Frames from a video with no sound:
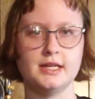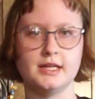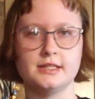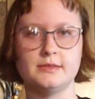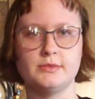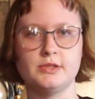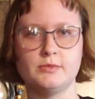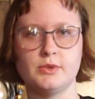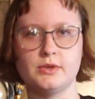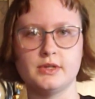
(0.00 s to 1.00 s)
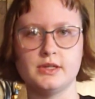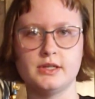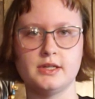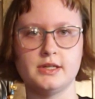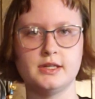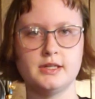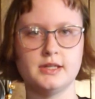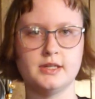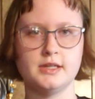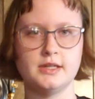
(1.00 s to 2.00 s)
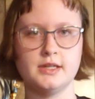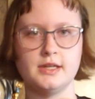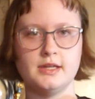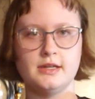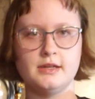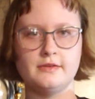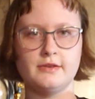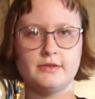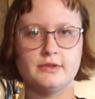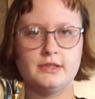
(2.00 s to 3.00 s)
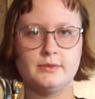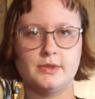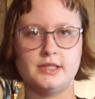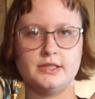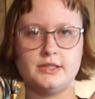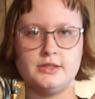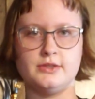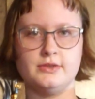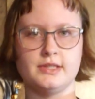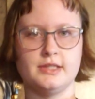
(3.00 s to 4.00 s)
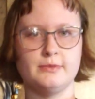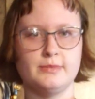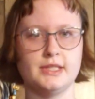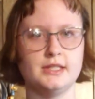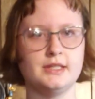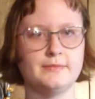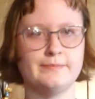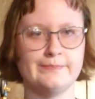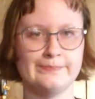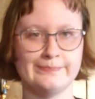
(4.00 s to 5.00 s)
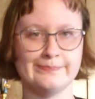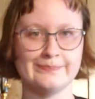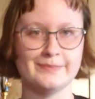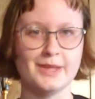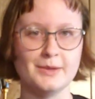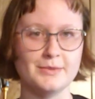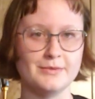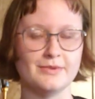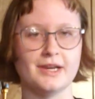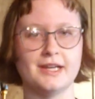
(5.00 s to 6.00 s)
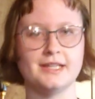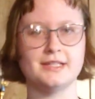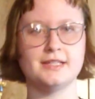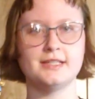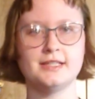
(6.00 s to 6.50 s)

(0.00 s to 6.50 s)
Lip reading: a smidge more if I really wanted to, and it'd be fine.